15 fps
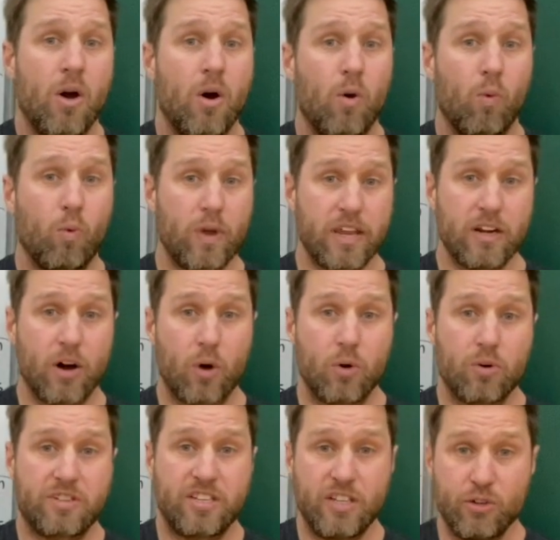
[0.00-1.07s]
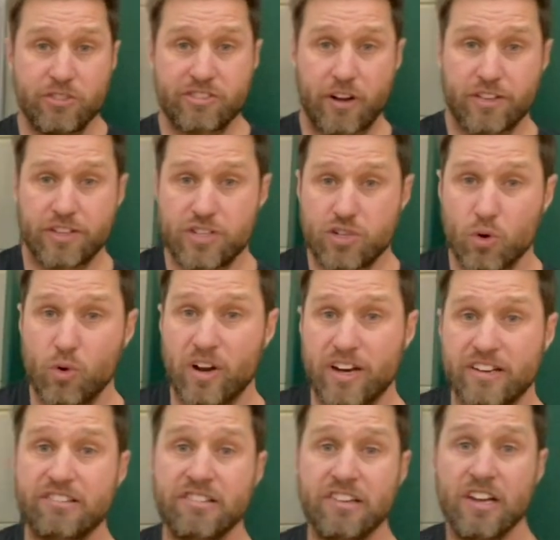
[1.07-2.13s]
We know to use all the
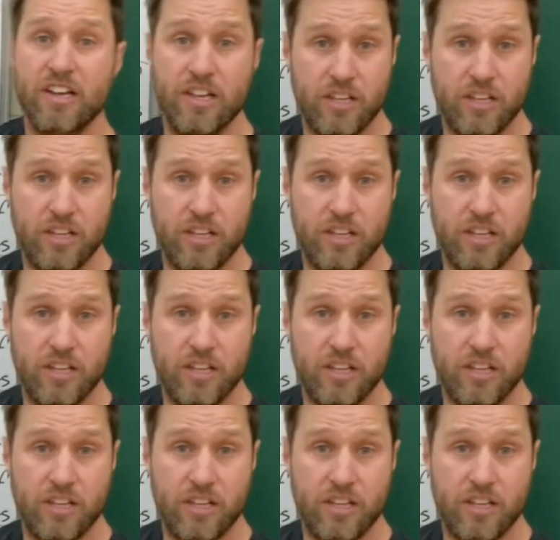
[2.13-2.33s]
joints.